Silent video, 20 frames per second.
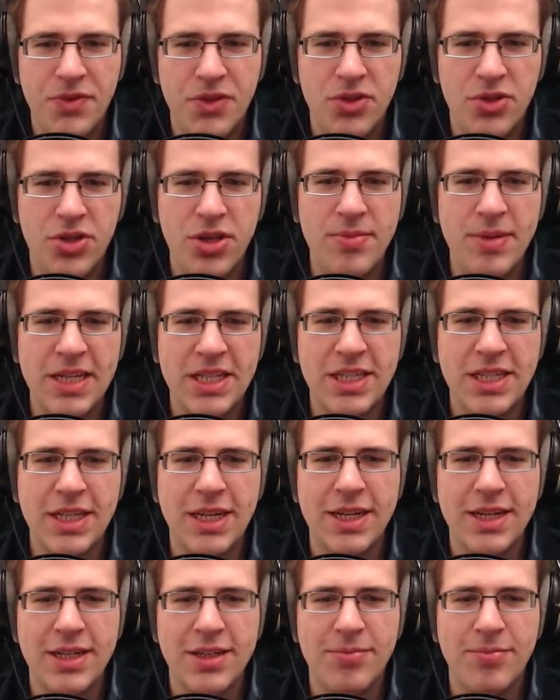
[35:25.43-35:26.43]
Jima
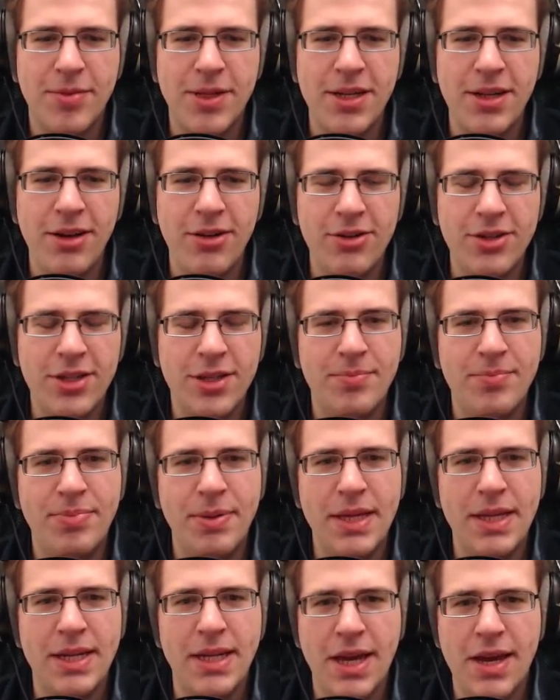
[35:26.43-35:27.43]
sighs, but he looks a
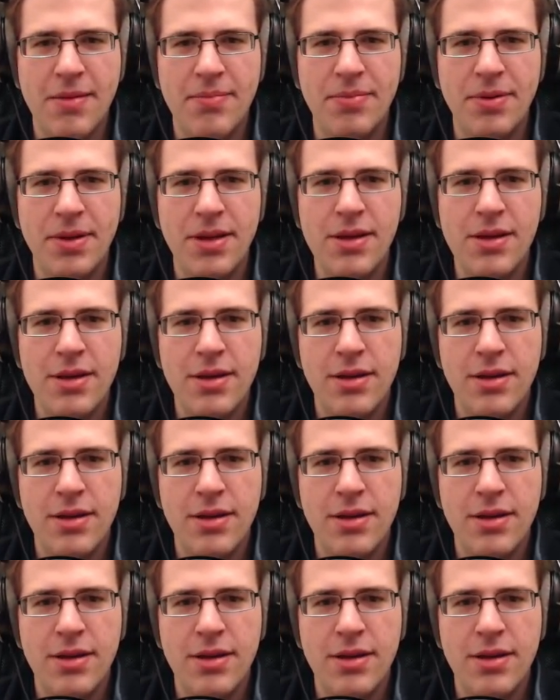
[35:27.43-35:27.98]
bit happy.